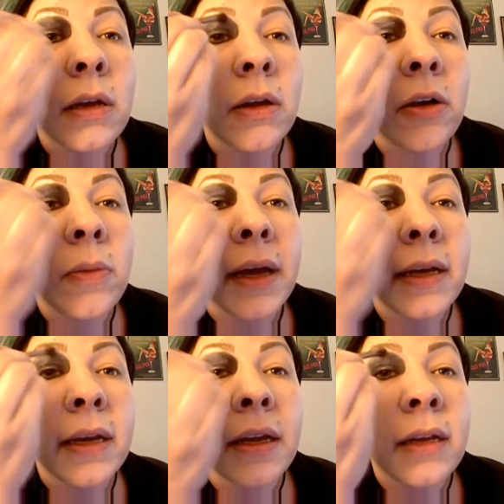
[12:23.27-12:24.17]
and go
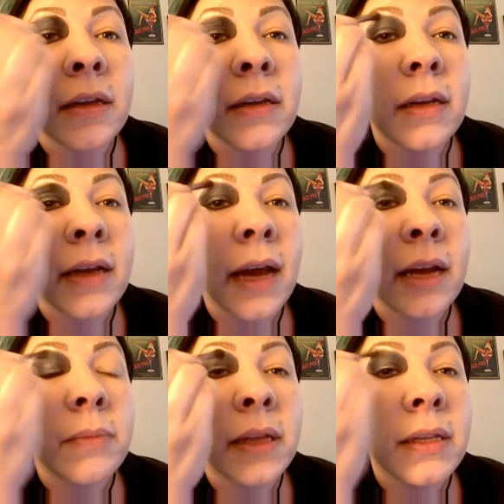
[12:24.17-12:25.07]
back in and
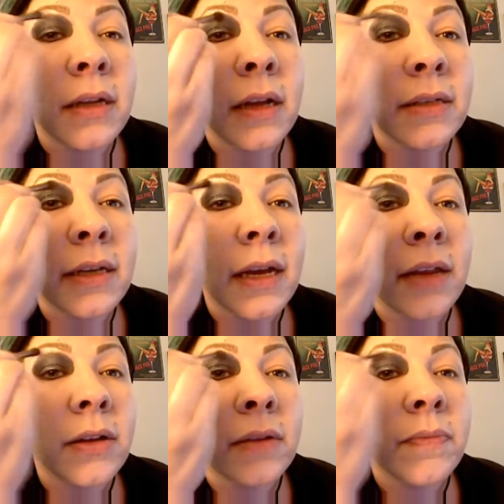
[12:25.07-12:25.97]
kind of blend it all
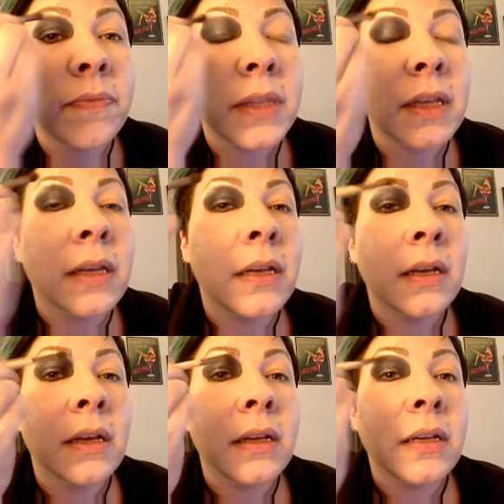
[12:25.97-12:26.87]
together.
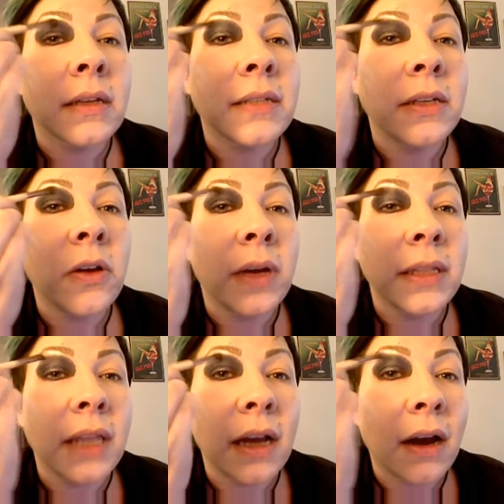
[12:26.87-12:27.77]
So I don't
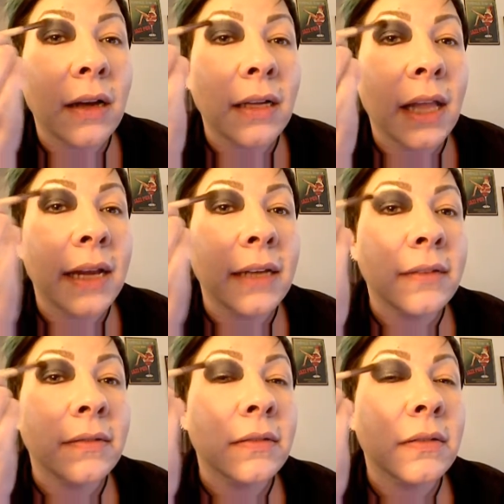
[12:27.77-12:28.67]
want that hard
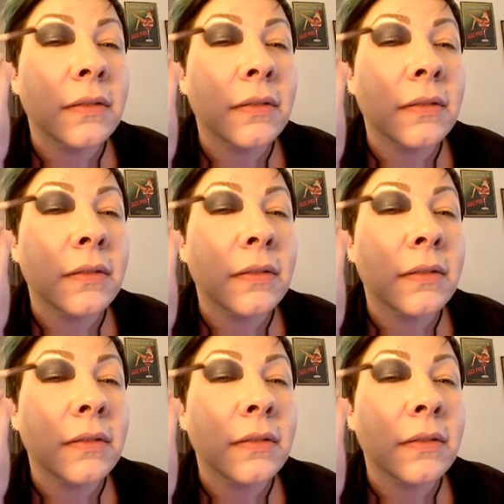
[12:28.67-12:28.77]
line.